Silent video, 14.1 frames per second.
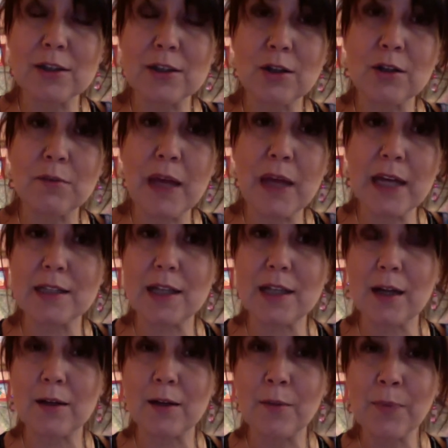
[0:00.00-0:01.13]
So it makes
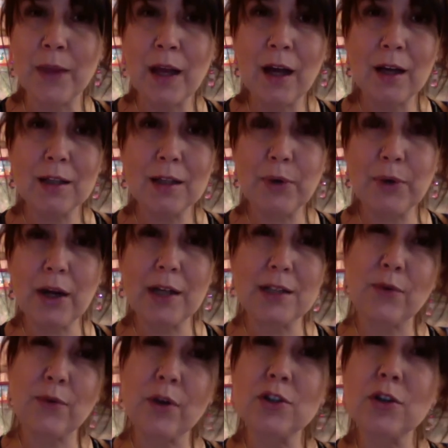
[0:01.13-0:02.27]
the price
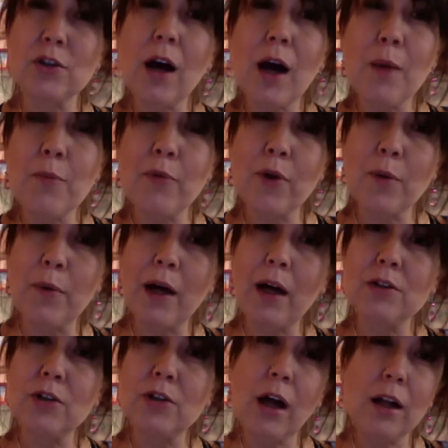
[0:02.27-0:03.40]
for a drop for
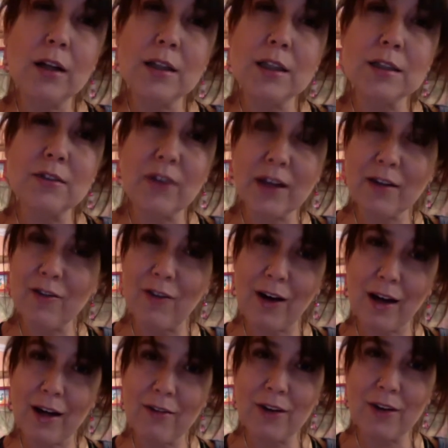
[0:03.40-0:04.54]
about $1.25.
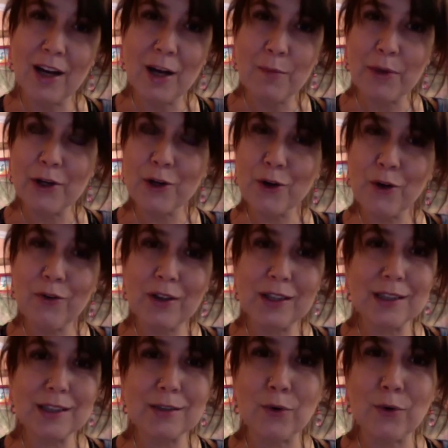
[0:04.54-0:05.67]
But you know what?
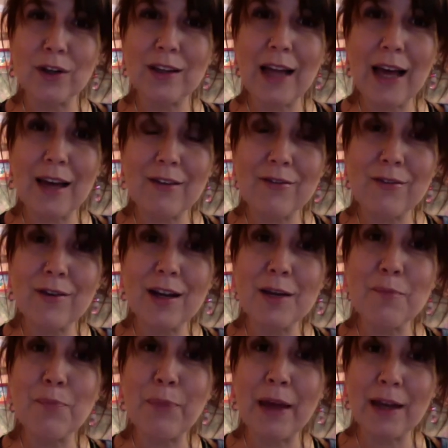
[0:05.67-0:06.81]
It's worth
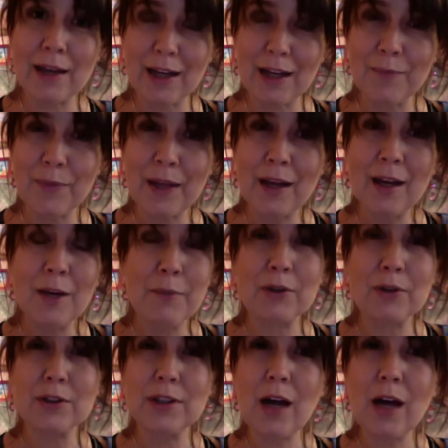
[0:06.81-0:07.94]
every penny.
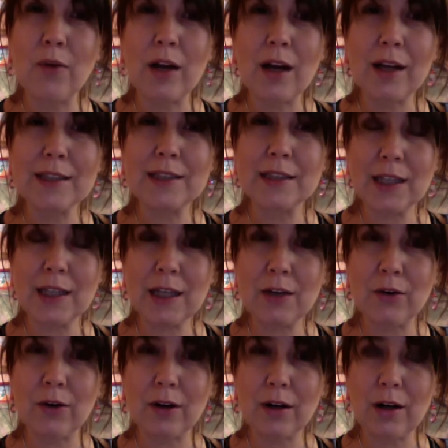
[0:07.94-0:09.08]
Because now when I see
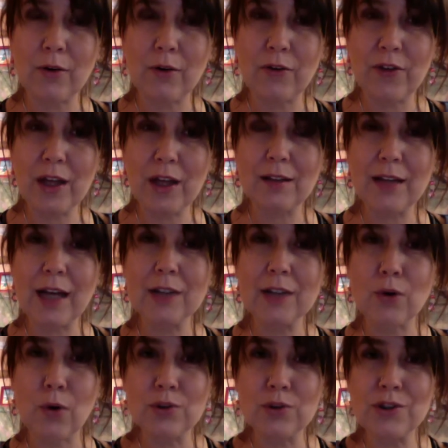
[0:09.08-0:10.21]
or feel that
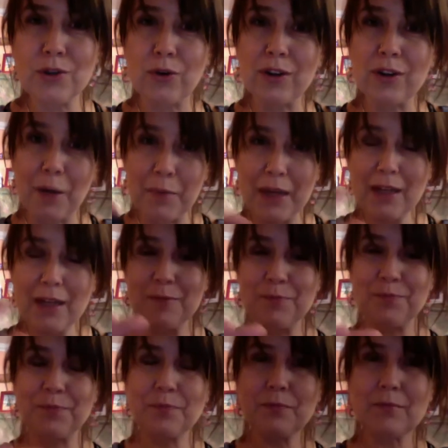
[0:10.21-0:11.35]
cold sore coming,
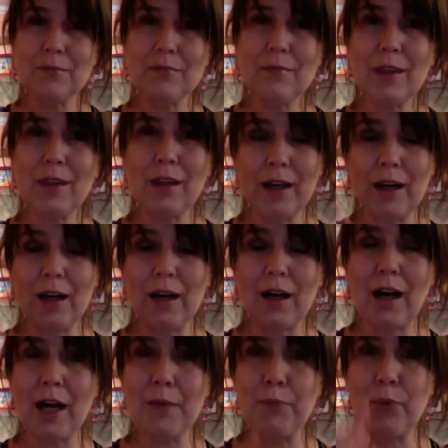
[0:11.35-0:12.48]

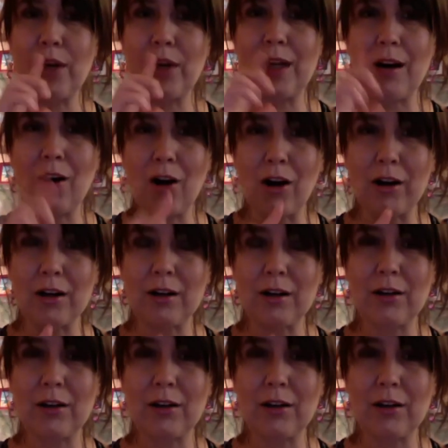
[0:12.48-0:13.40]
I put it on.